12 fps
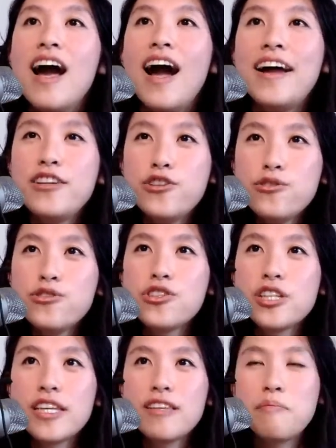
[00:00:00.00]
And
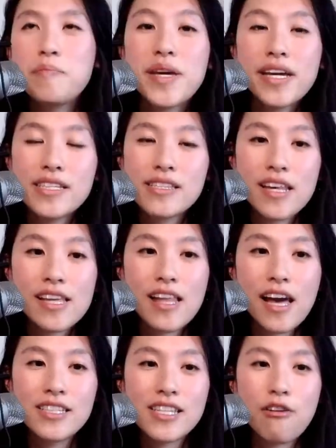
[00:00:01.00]
usually the biggest ley
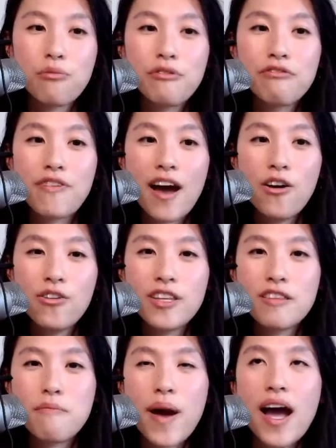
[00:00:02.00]
lines that we've found
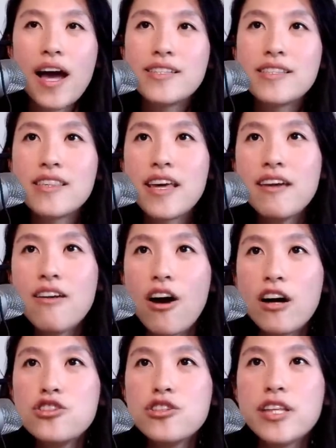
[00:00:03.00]
in the past, they
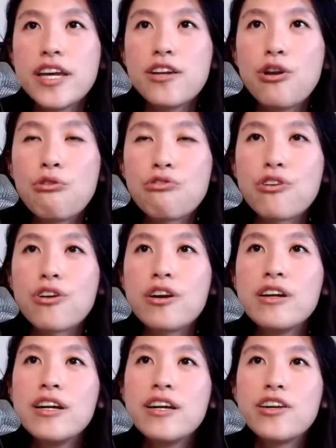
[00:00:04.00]
undulate
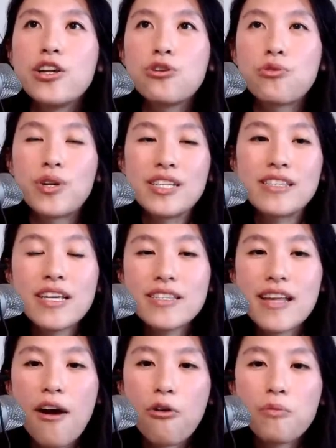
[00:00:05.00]
over you know, a
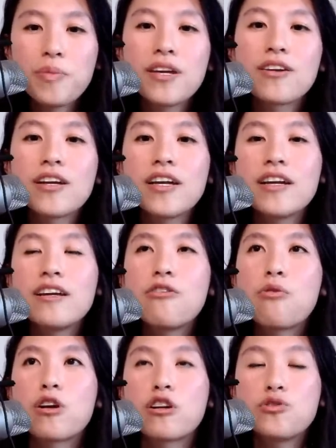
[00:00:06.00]
six hour period
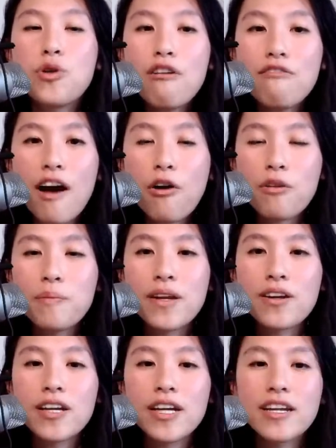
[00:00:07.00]
or a 12 hour
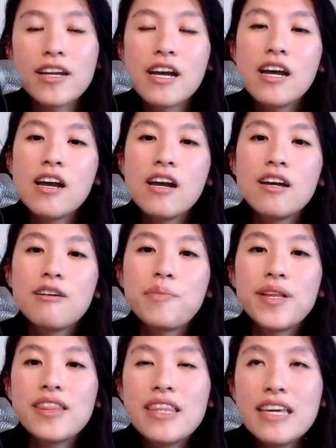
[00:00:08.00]
period.
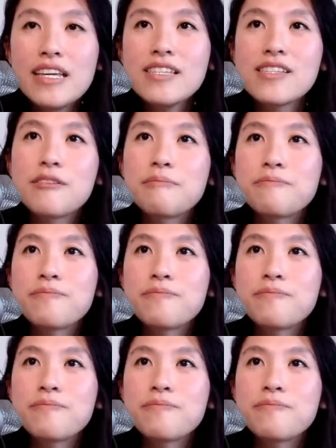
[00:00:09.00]
But these,